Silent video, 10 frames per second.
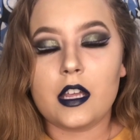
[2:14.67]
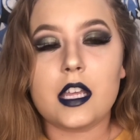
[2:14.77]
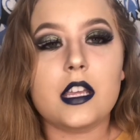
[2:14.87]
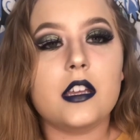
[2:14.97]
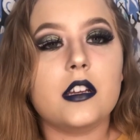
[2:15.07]

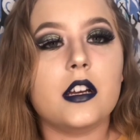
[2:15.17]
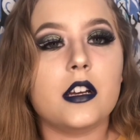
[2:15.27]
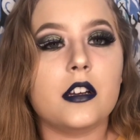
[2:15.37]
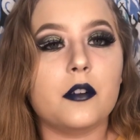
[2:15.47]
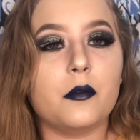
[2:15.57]
He
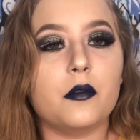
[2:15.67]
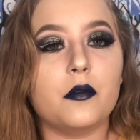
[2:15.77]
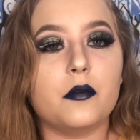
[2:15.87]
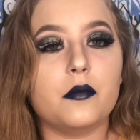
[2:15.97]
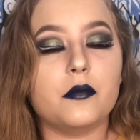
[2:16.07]

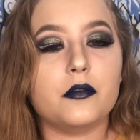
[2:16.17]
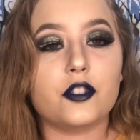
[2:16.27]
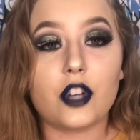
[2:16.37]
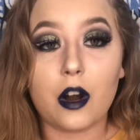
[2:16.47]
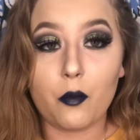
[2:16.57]

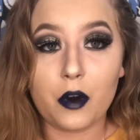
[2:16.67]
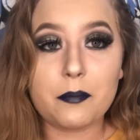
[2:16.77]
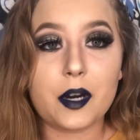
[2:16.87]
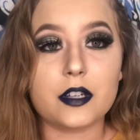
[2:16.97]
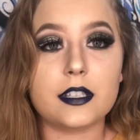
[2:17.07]
shot
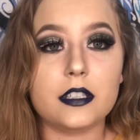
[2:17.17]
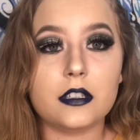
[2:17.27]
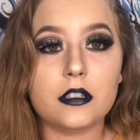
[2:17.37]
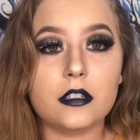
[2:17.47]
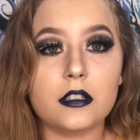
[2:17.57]
one
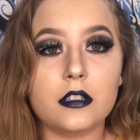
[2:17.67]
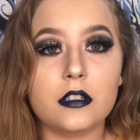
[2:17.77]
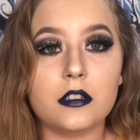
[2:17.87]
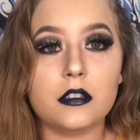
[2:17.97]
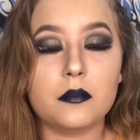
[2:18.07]
person,
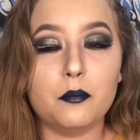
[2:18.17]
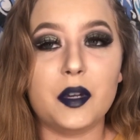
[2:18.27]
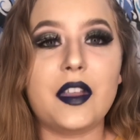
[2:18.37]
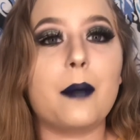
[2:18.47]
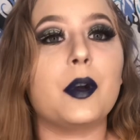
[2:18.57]

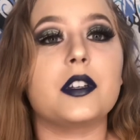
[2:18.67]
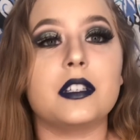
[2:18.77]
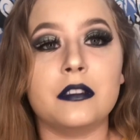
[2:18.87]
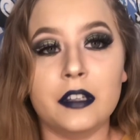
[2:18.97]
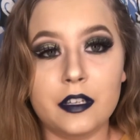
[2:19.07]
but that
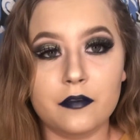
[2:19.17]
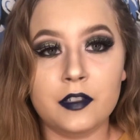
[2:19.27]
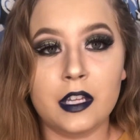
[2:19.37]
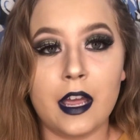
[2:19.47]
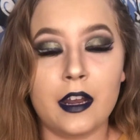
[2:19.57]
person
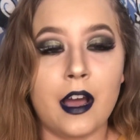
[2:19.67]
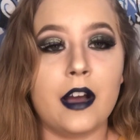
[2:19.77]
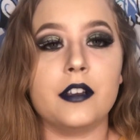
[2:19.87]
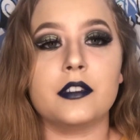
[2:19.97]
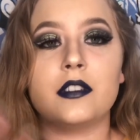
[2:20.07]
lived and
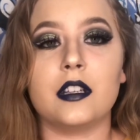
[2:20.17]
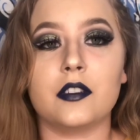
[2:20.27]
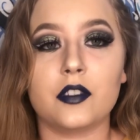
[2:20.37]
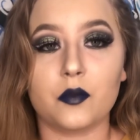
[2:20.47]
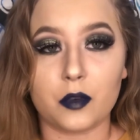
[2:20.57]
has
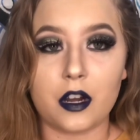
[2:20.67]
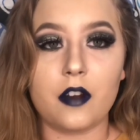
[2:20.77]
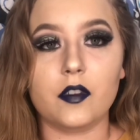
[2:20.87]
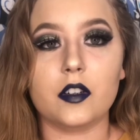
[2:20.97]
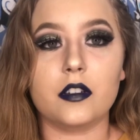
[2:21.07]
since
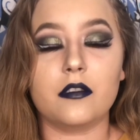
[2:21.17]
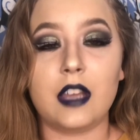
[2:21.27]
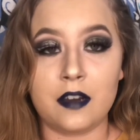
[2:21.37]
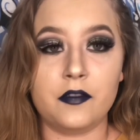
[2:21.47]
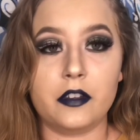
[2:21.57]
recovered,
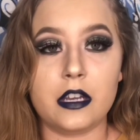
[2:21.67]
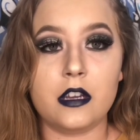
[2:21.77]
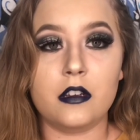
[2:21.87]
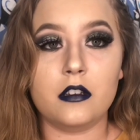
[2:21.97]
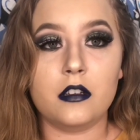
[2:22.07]

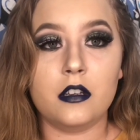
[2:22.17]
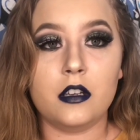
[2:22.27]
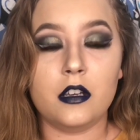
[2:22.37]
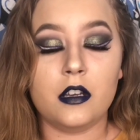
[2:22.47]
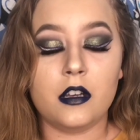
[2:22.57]
thankfully.
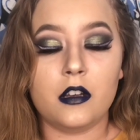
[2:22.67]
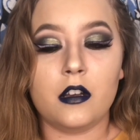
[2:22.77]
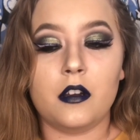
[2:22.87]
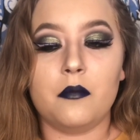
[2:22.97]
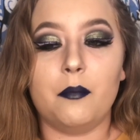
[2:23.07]

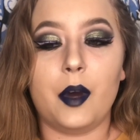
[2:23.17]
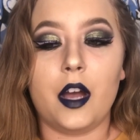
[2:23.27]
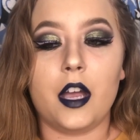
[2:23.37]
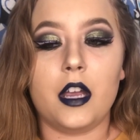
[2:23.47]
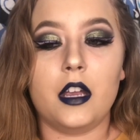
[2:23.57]

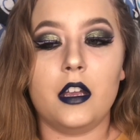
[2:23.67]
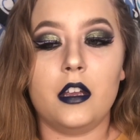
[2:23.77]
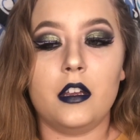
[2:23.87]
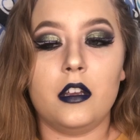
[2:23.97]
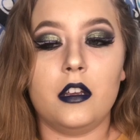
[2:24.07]
But
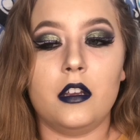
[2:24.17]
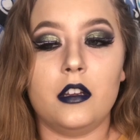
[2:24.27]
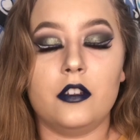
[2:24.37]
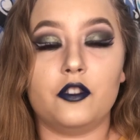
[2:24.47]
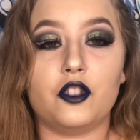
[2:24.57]

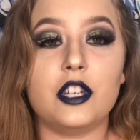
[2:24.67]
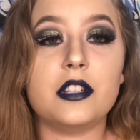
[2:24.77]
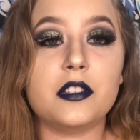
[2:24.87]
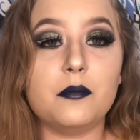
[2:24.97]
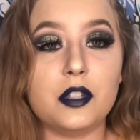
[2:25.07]

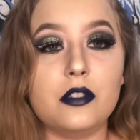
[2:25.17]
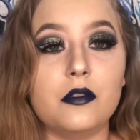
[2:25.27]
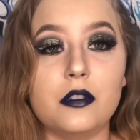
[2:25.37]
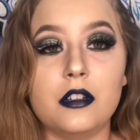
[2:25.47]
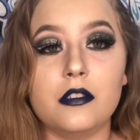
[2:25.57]
she
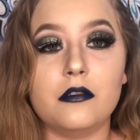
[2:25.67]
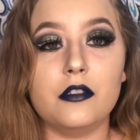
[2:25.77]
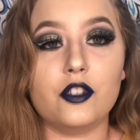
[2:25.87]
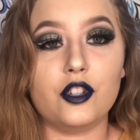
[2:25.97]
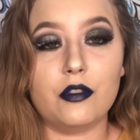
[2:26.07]
subdued
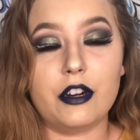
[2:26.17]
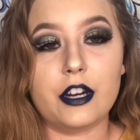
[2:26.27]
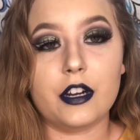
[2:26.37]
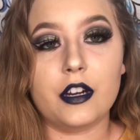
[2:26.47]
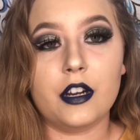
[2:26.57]
the
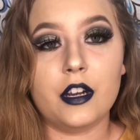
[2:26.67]
shooter.